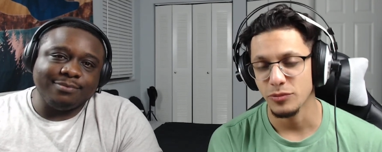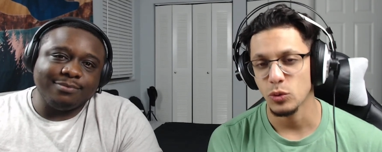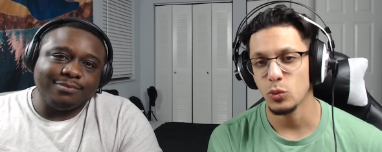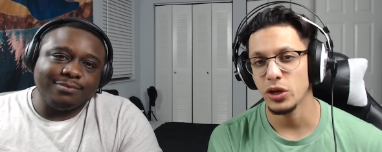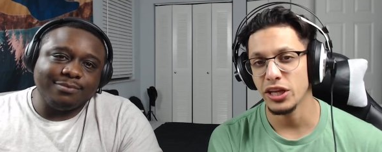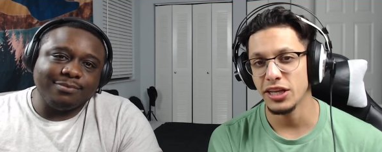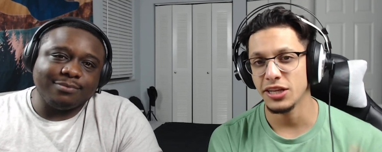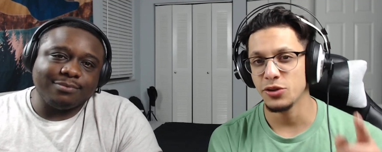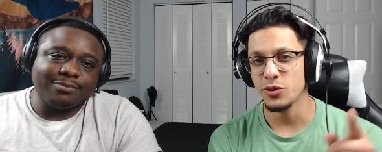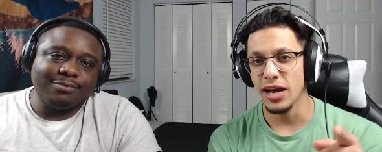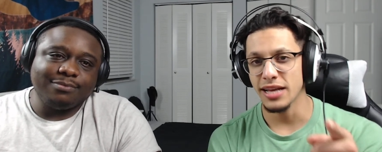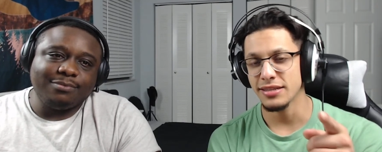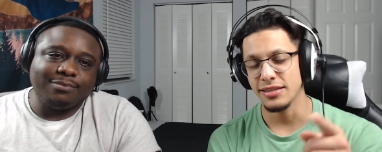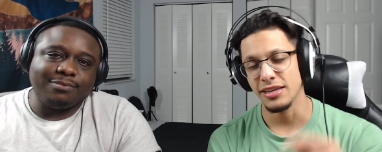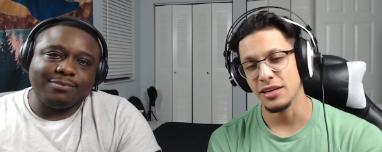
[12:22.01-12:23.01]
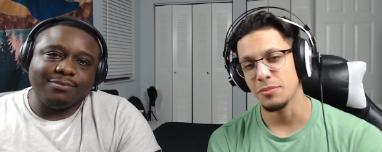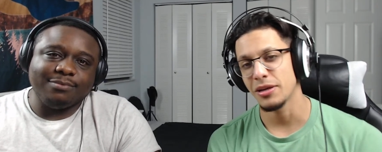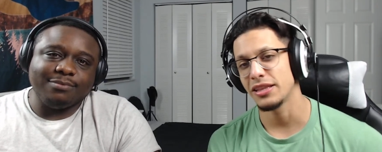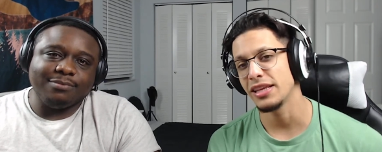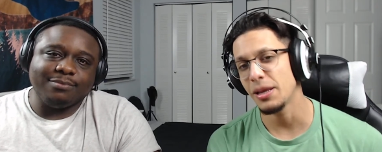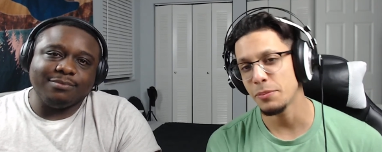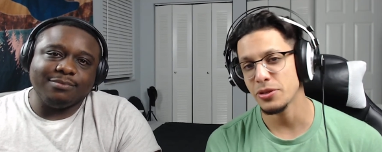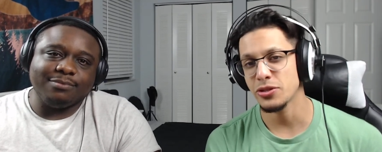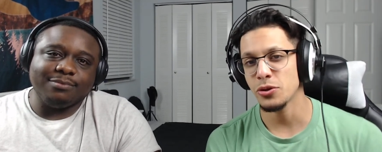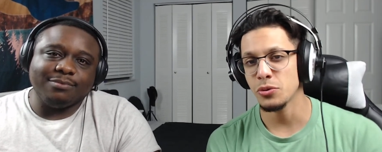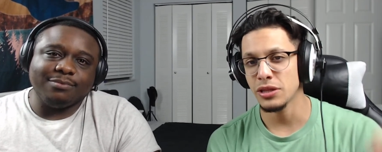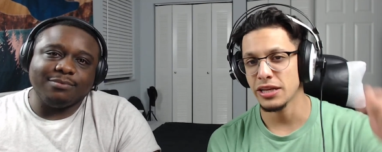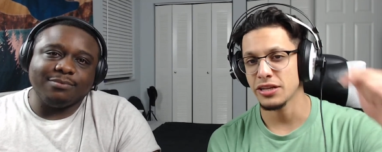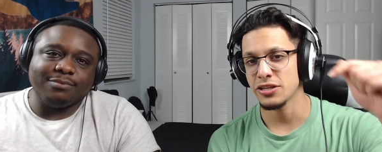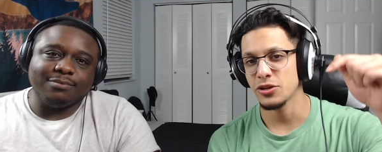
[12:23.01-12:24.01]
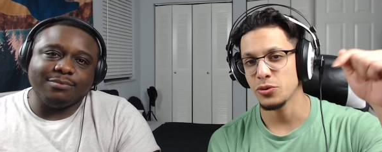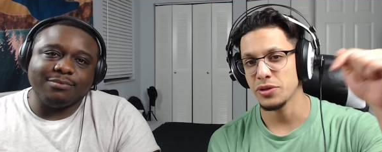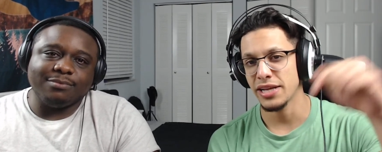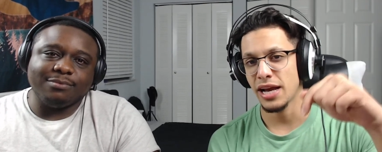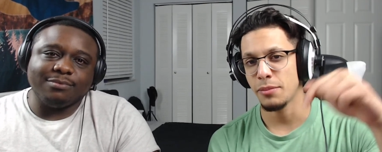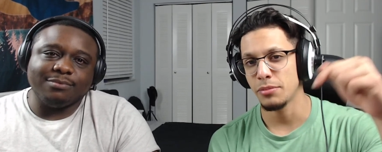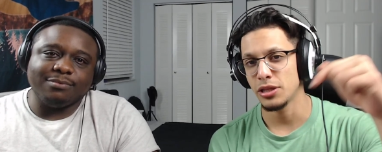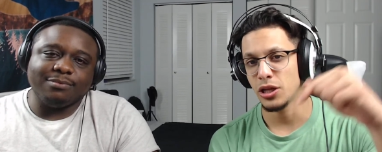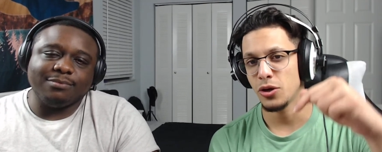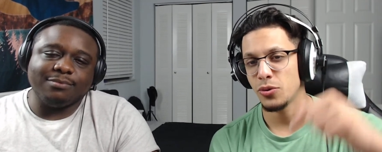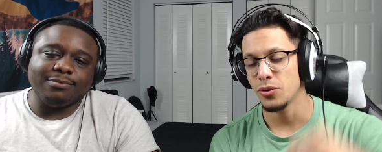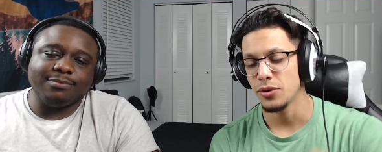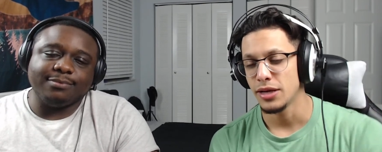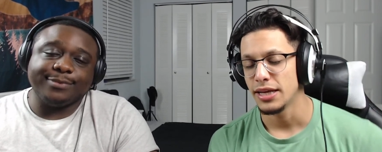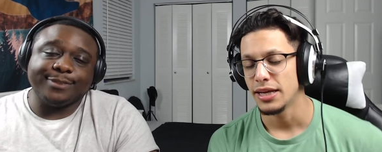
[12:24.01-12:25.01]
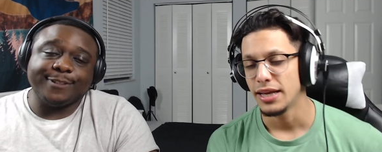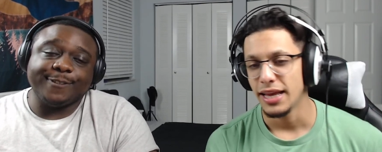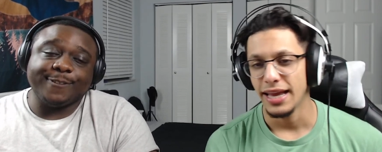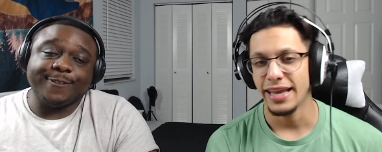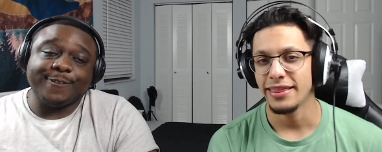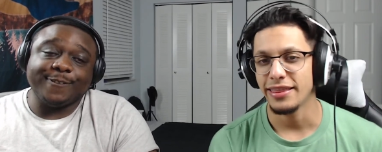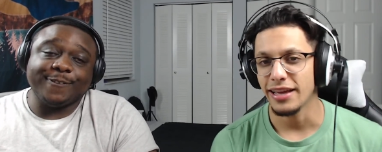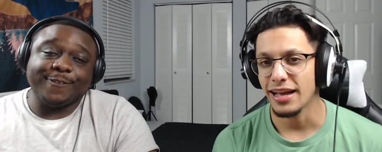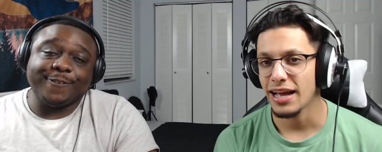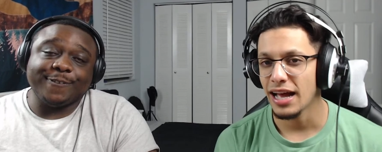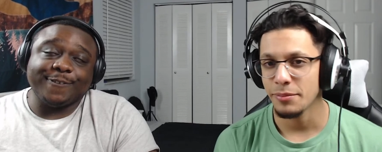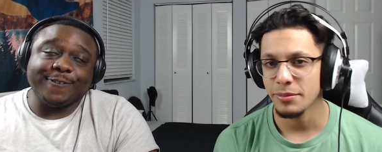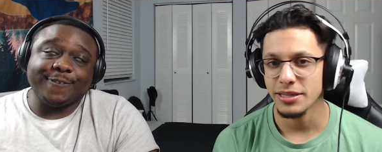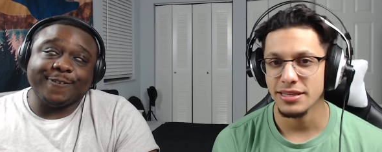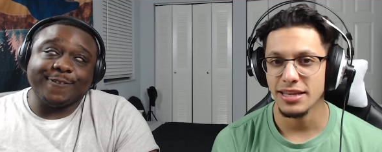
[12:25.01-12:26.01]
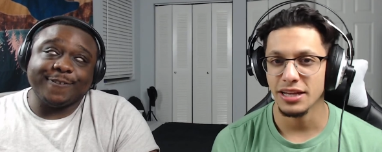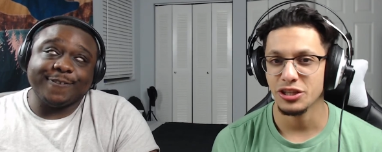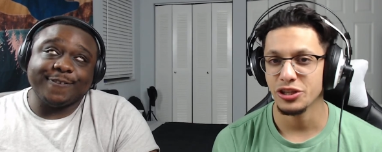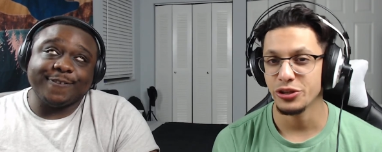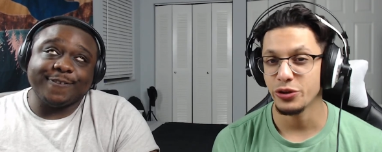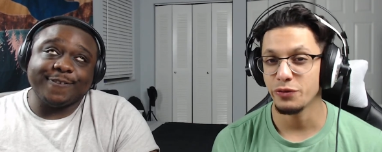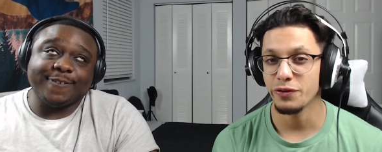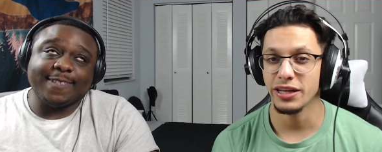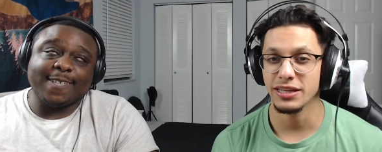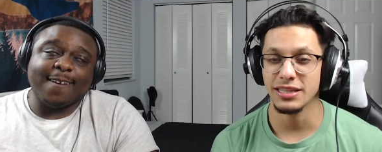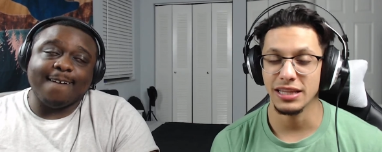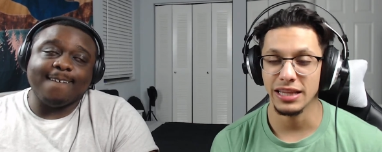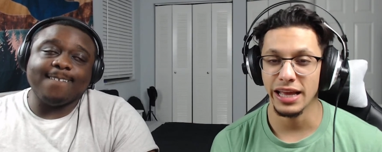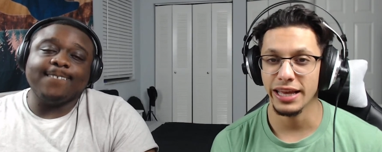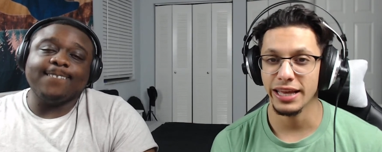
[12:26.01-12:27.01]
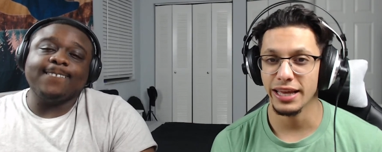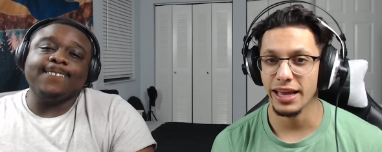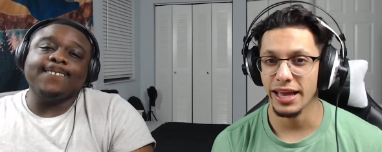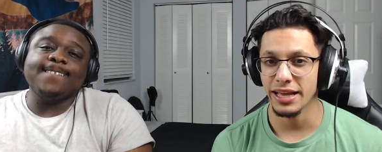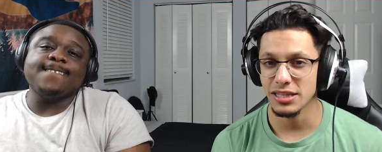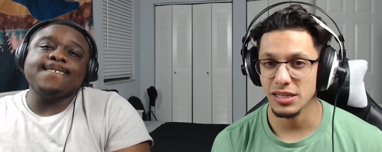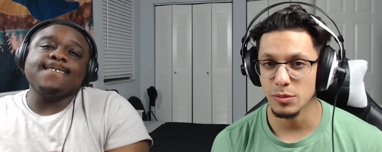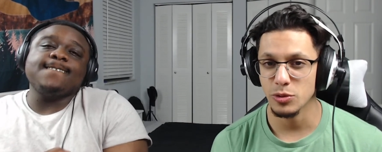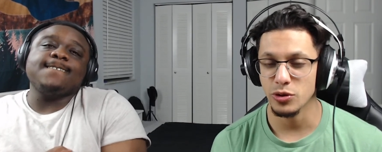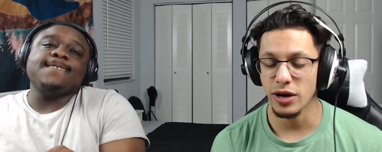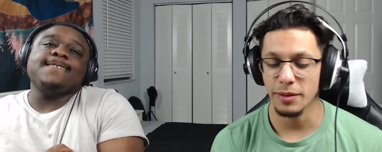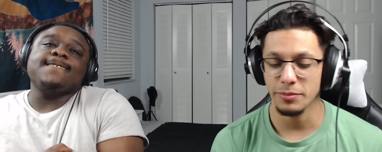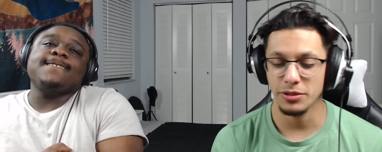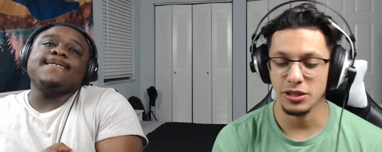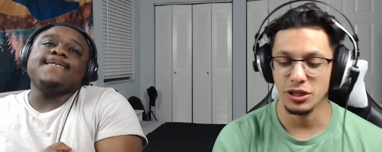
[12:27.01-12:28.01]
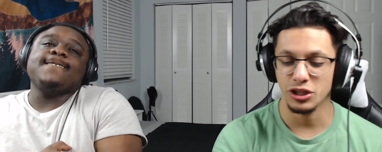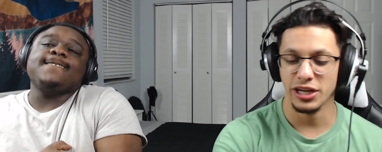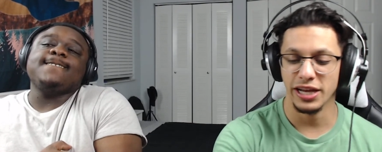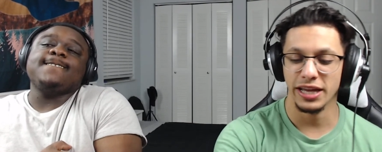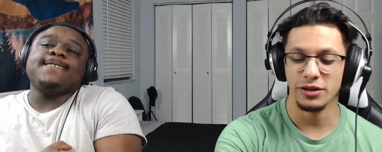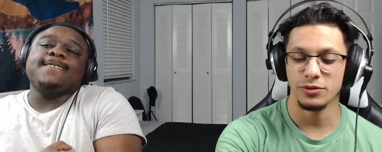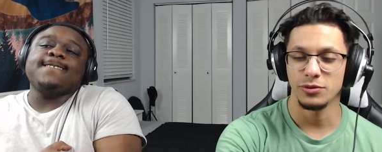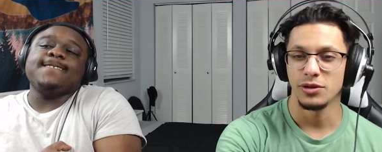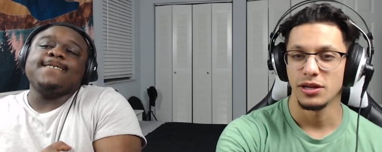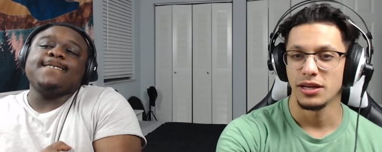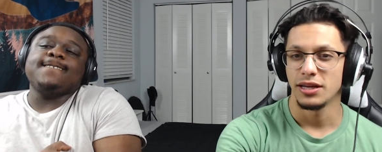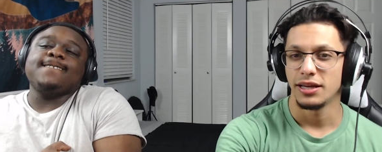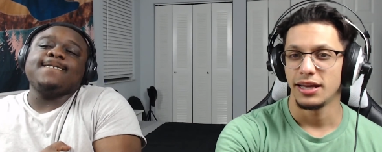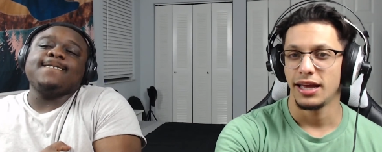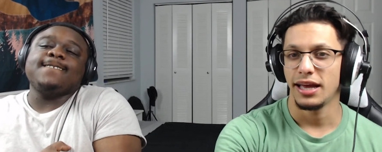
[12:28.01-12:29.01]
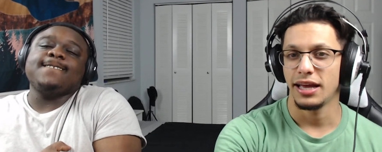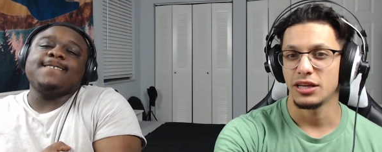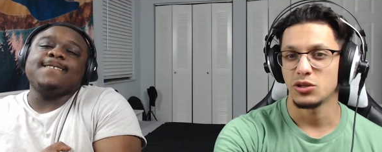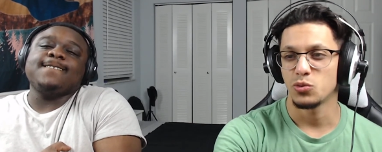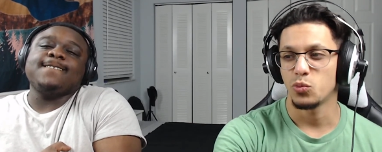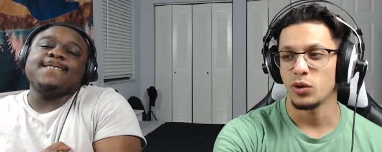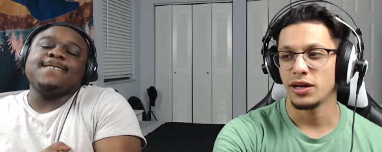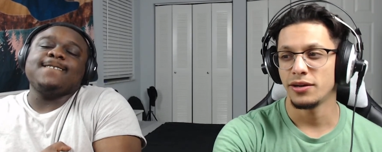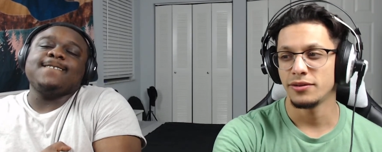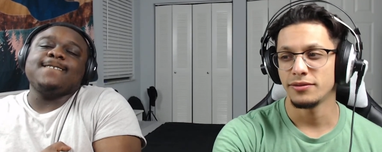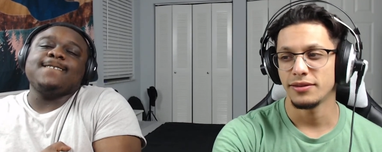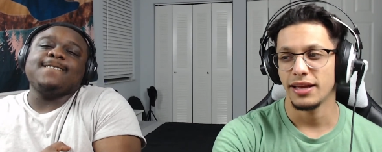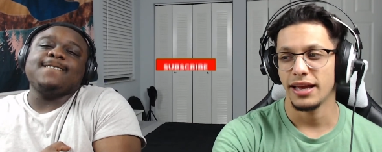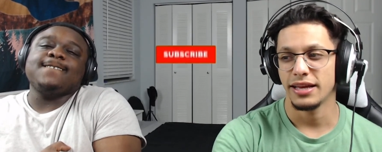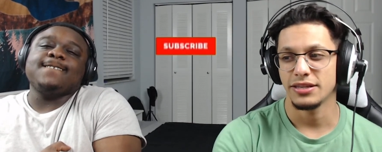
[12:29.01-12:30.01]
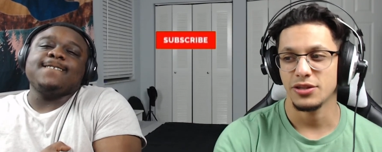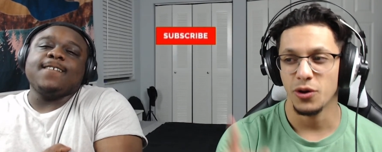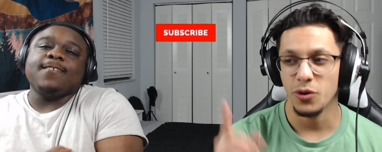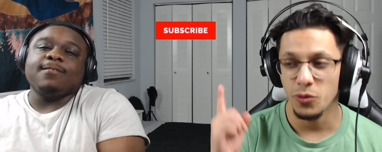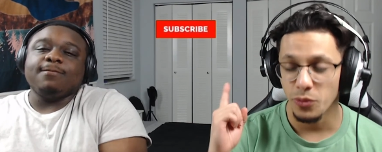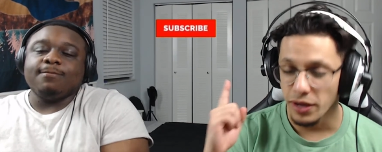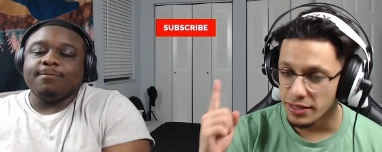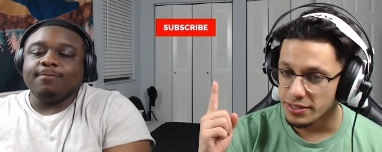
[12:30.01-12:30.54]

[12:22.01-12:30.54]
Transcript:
Speaker 1: What did you guys think about the episode? Let us know down below in the comment section. Don't forget to like and subscribe to the channel. As well, as always,